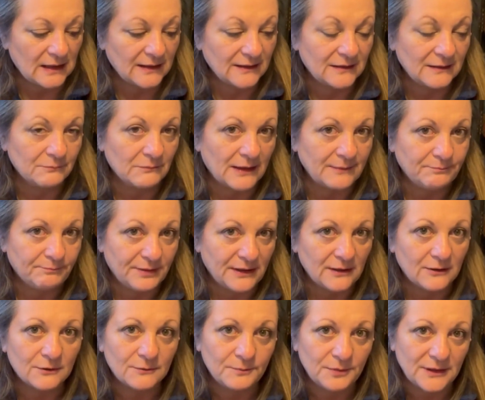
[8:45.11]
I think my
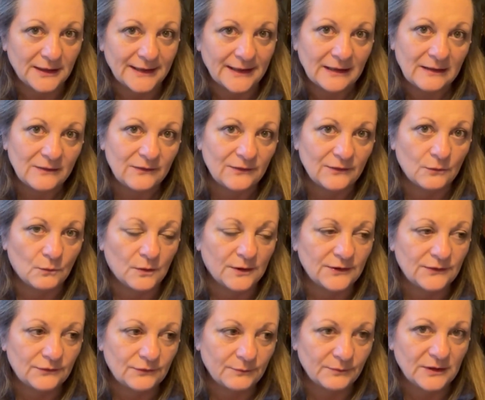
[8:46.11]
bigger plants, the
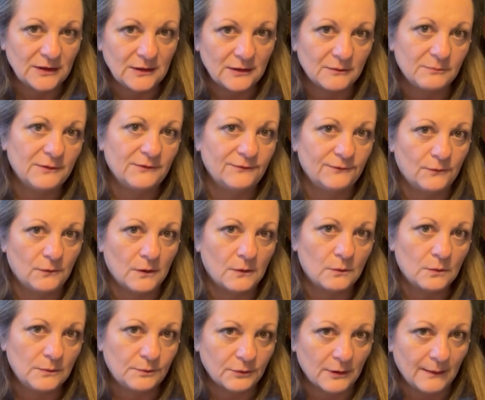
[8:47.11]
ones from the year before,
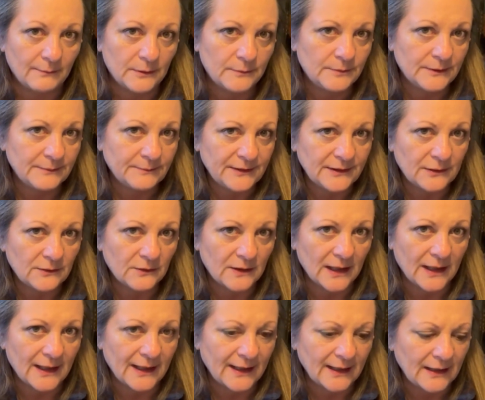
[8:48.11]
will probably be
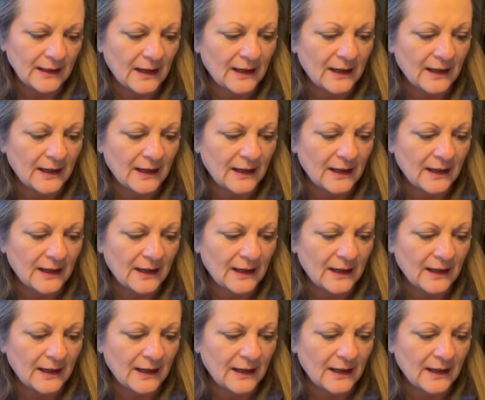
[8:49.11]
okay.